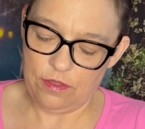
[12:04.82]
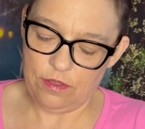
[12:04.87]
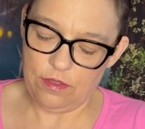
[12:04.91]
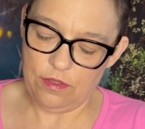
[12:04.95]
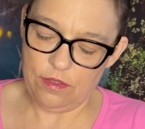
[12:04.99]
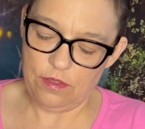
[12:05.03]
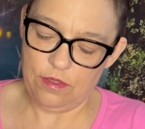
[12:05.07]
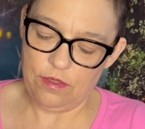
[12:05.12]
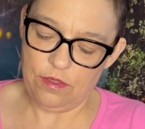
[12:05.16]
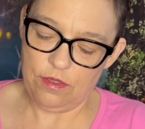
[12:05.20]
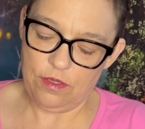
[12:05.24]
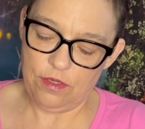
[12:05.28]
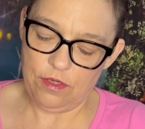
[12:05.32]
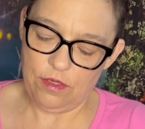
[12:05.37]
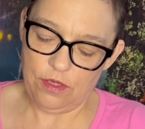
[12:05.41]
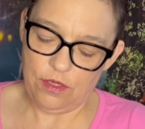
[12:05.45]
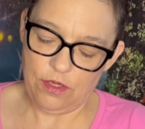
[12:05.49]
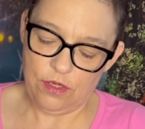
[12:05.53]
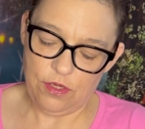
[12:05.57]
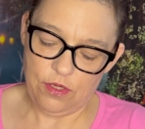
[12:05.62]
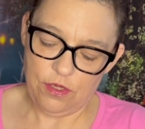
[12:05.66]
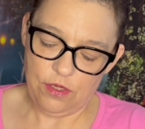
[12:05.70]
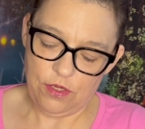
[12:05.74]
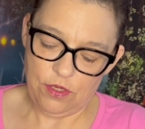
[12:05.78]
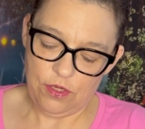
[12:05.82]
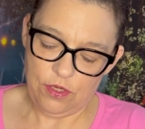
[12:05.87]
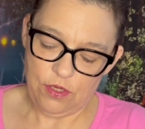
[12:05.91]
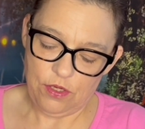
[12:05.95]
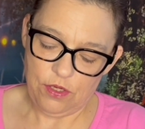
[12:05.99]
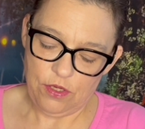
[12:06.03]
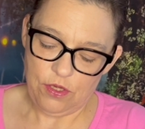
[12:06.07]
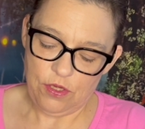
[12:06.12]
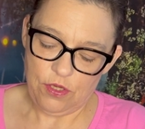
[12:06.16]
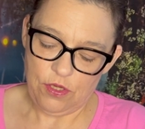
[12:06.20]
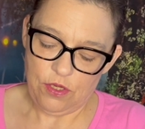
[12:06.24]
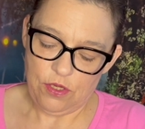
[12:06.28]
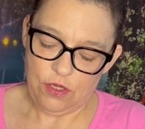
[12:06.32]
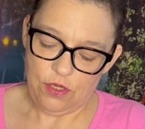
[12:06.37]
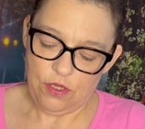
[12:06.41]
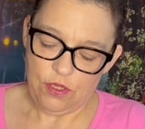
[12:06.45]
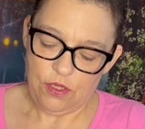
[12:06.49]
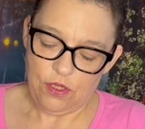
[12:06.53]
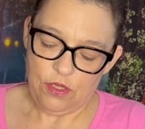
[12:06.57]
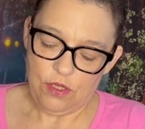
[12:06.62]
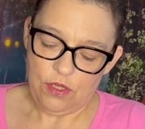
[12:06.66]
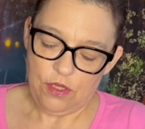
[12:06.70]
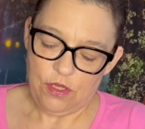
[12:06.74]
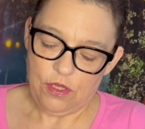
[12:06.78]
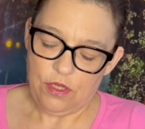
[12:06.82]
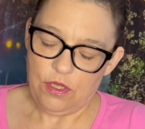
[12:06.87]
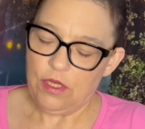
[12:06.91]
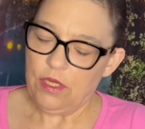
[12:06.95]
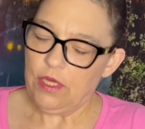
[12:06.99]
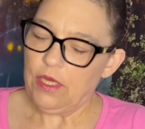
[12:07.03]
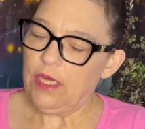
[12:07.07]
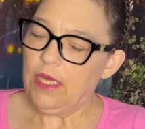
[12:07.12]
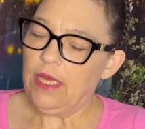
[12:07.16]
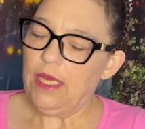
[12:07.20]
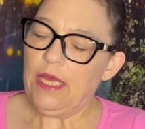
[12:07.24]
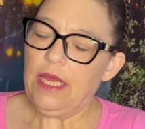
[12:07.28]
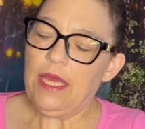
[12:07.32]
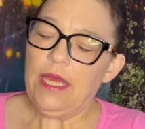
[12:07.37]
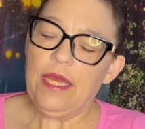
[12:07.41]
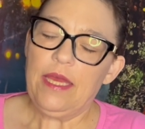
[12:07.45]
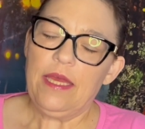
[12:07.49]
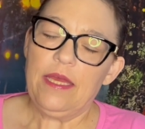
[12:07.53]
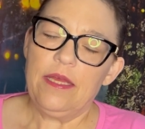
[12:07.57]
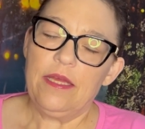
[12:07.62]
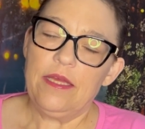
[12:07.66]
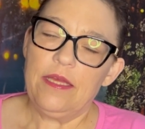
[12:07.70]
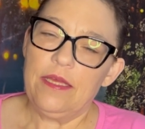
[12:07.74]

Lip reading: Nobody speaks.